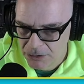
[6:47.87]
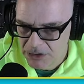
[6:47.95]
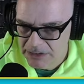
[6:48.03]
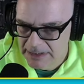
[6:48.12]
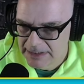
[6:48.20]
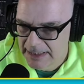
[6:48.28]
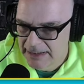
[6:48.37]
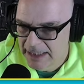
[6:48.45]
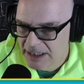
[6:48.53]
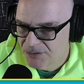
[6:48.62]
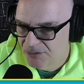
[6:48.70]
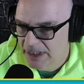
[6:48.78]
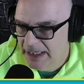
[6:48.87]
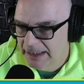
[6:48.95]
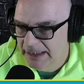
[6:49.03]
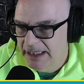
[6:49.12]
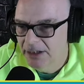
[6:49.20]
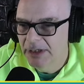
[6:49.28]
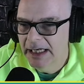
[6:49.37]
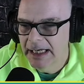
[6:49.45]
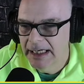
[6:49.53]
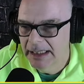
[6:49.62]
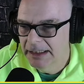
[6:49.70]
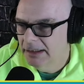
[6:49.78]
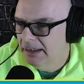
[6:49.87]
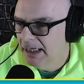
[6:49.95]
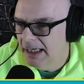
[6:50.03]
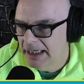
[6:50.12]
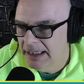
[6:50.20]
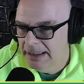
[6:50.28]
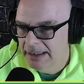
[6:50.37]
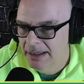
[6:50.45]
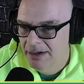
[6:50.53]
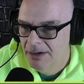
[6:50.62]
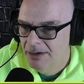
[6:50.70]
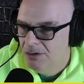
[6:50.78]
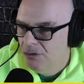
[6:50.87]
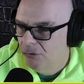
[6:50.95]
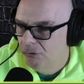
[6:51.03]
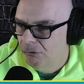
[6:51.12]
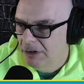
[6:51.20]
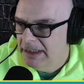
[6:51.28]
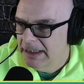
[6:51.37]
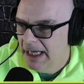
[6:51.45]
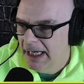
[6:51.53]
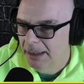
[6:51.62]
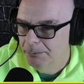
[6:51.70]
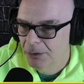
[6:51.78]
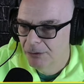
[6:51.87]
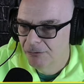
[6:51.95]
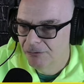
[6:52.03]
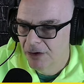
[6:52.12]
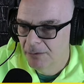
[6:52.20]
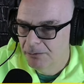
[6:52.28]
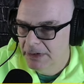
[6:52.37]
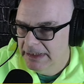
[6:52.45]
just to say thanks for hanging out, and a recap from